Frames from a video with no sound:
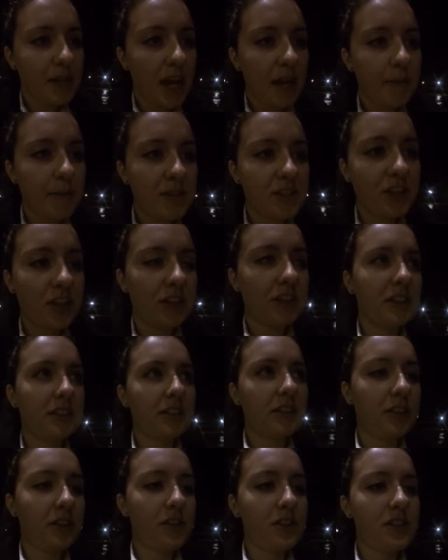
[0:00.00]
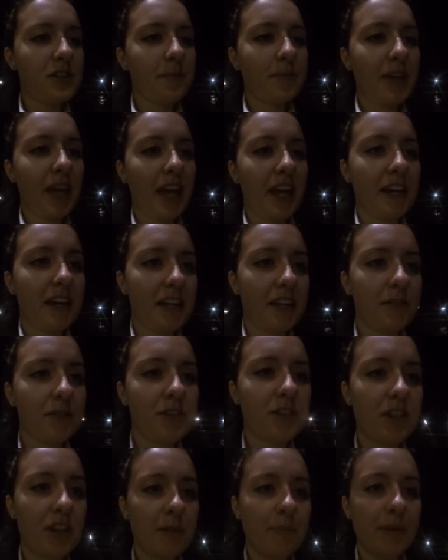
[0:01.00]
time, a certain gruesome gaiety
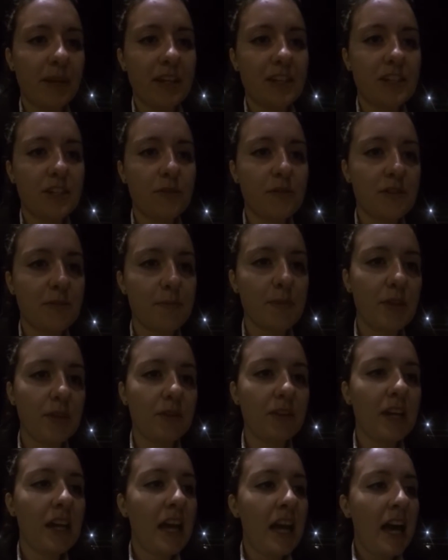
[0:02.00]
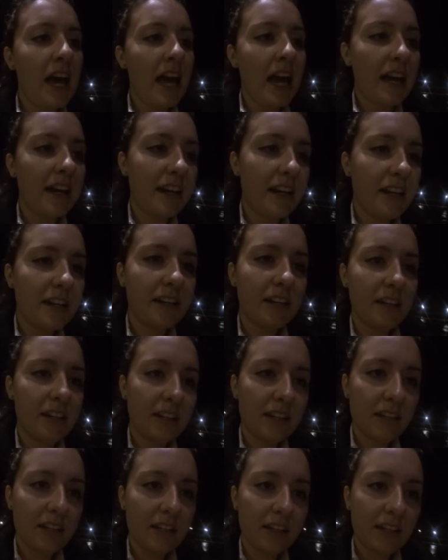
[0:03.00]
was creeping into his mood, and in,
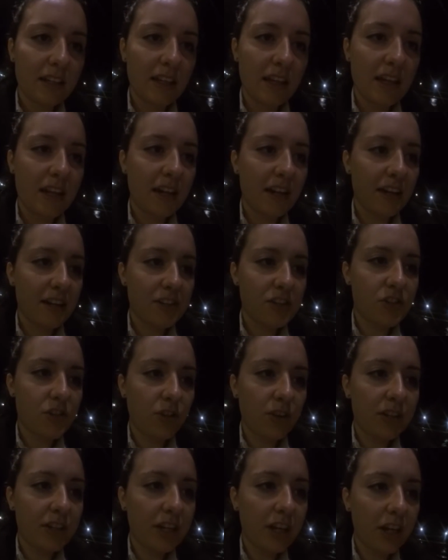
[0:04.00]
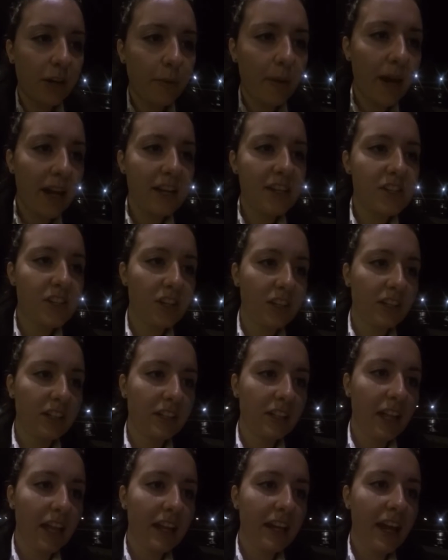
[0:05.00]
in an extraordinary way, a
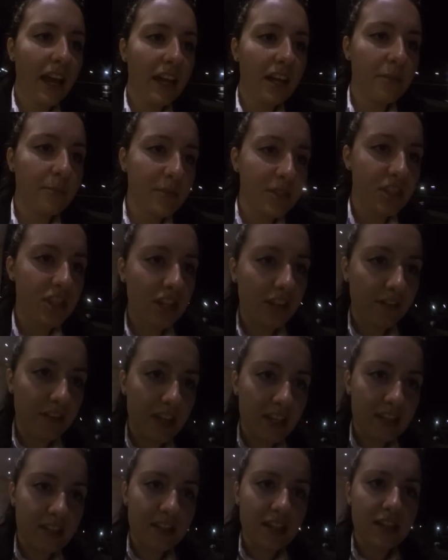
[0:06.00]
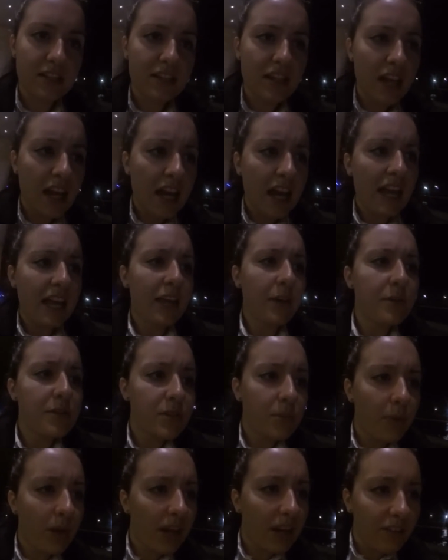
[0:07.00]
certain light-headed mischievousness. He
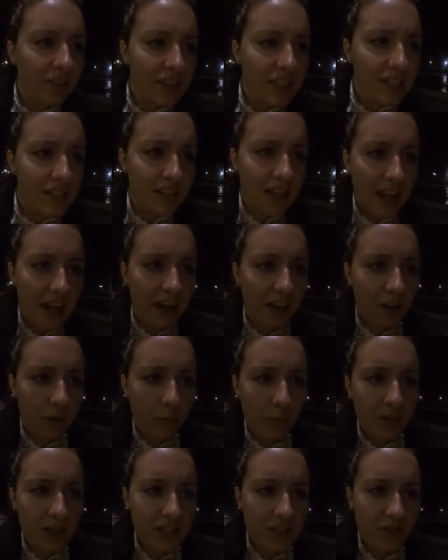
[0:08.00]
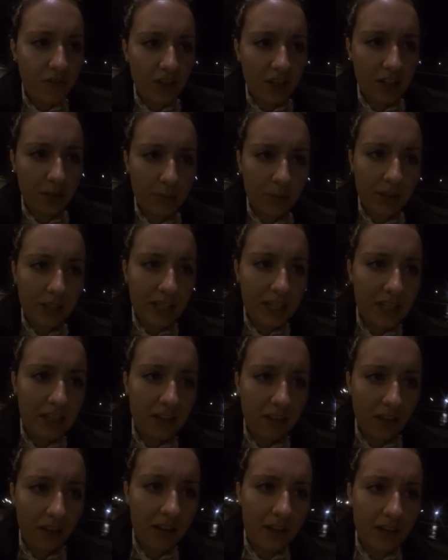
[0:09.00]
was aware of a desire at once for
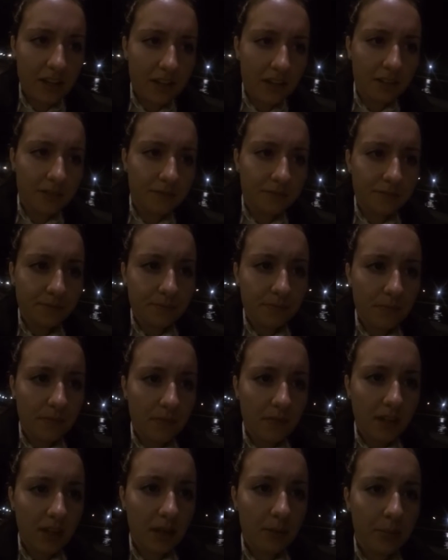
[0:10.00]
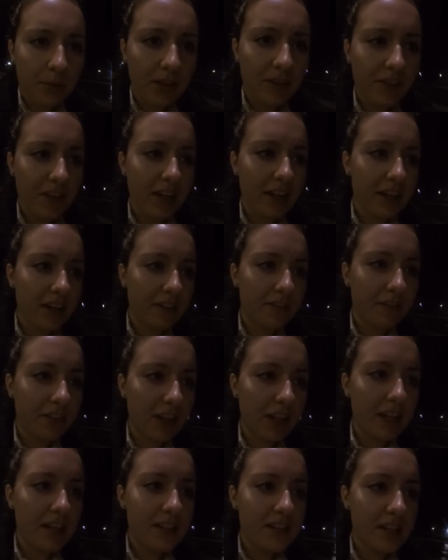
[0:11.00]
complete, glutted oblivion and for
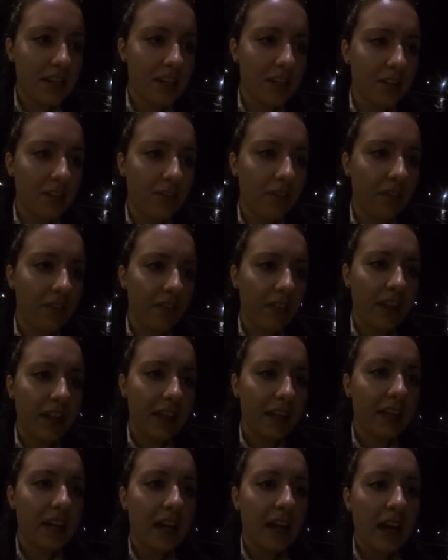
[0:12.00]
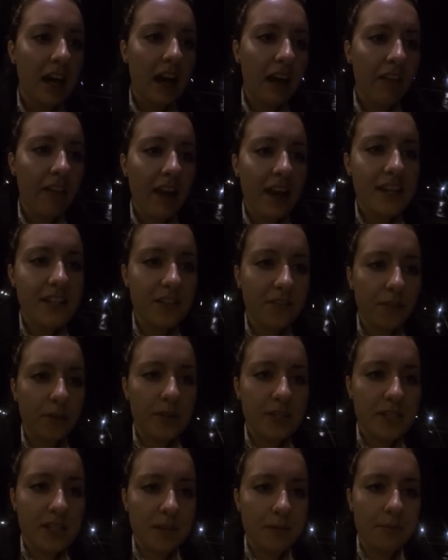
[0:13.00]
innocent, youthful fling. Alas, a
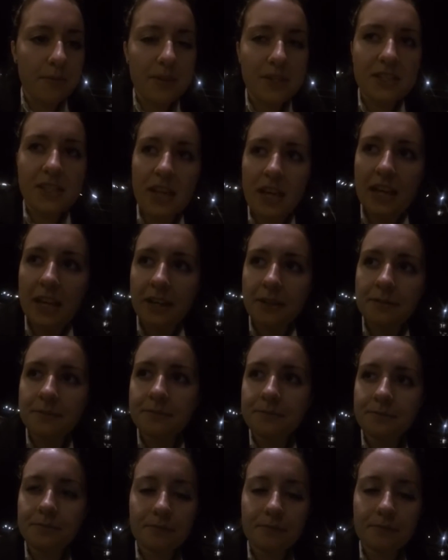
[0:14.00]
voice seemed to be saying,